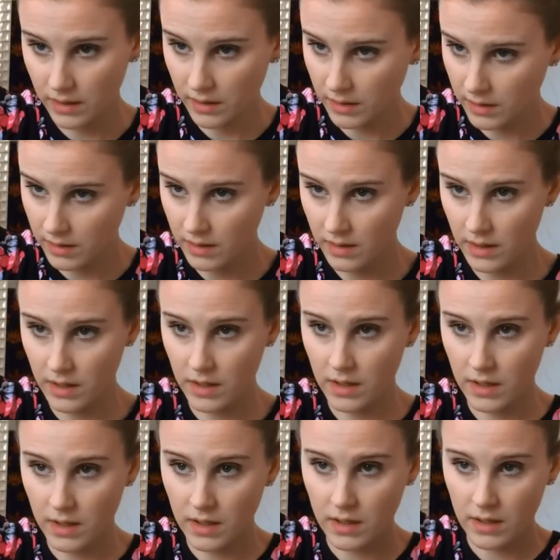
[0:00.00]

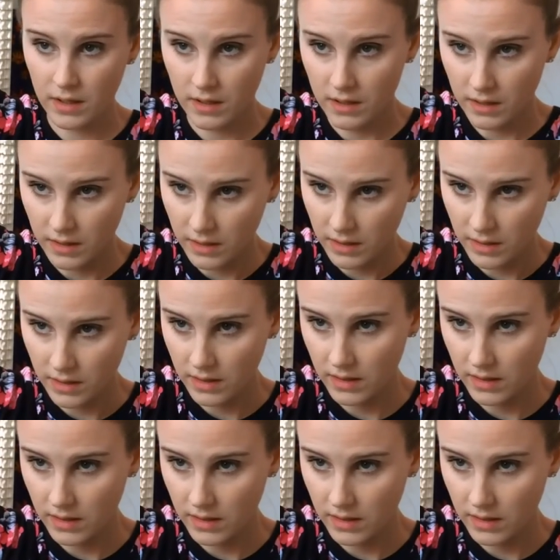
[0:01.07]
Nobody speaks.